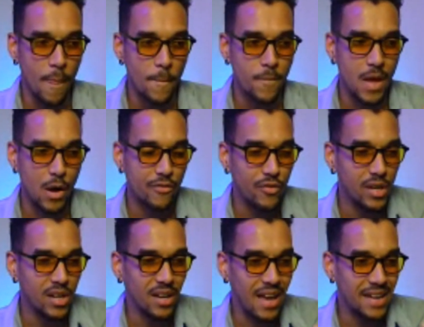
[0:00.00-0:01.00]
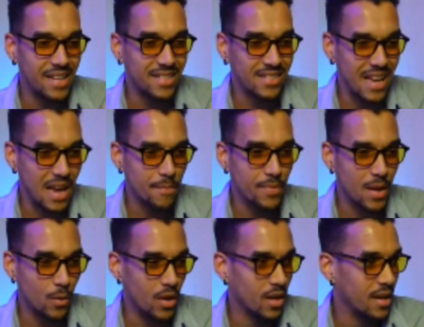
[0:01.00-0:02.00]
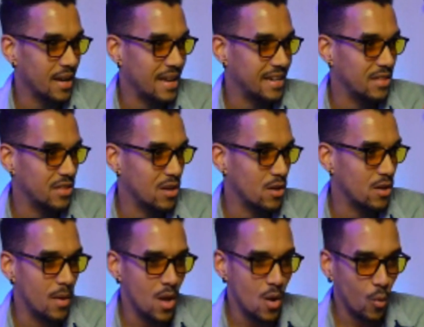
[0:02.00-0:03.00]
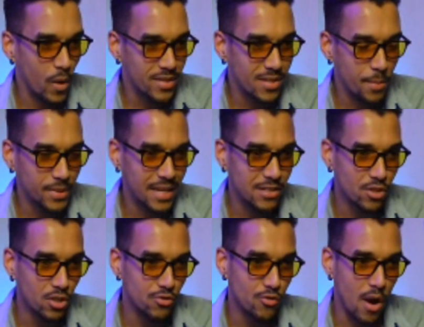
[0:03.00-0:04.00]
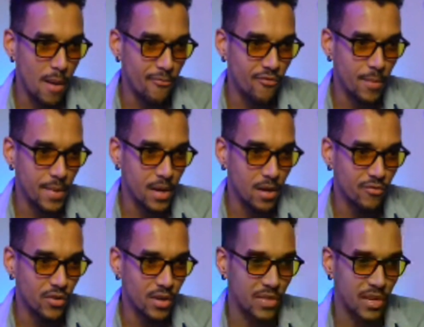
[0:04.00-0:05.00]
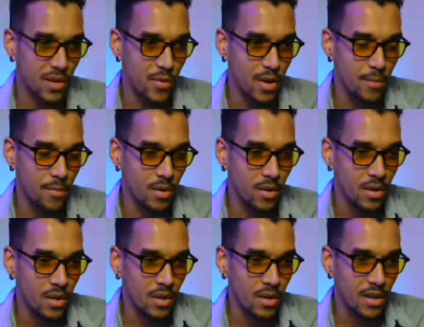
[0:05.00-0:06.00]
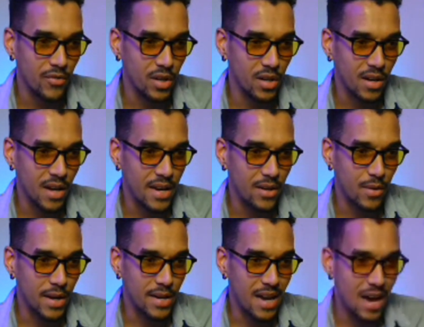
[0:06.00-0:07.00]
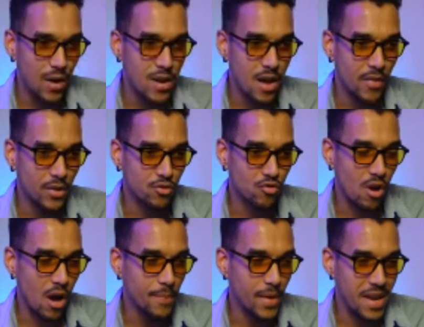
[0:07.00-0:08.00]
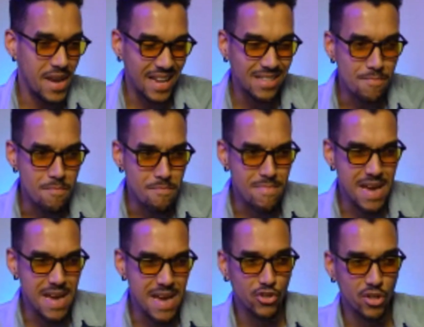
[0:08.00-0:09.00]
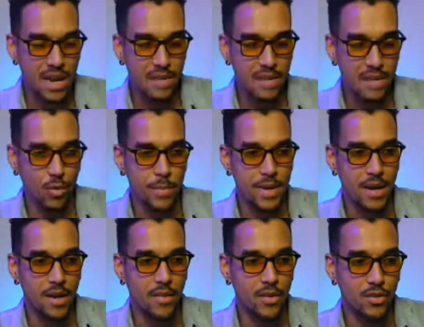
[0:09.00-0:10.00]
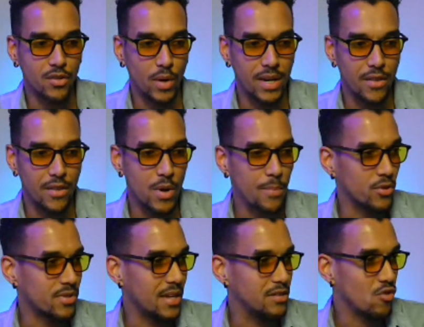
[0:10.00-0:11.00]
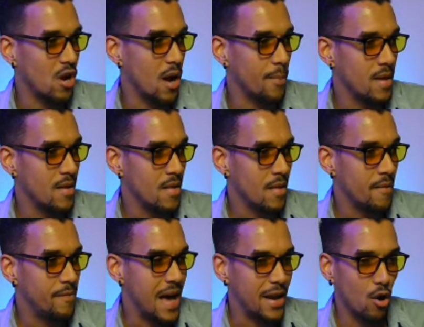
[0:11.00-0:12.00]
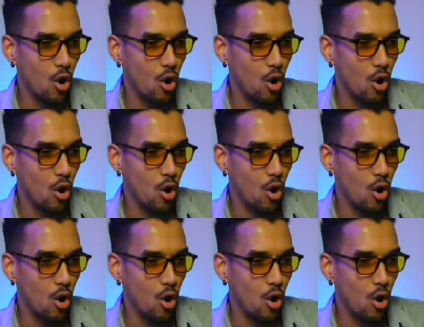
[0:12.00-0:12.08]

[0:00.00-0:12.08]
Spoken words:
Now, if we look at the same thing, we're looking at Ethereum. What is the potential drop from here for Ethereum? If we look at it right now, another drop, the next major level would be another 23% drop. That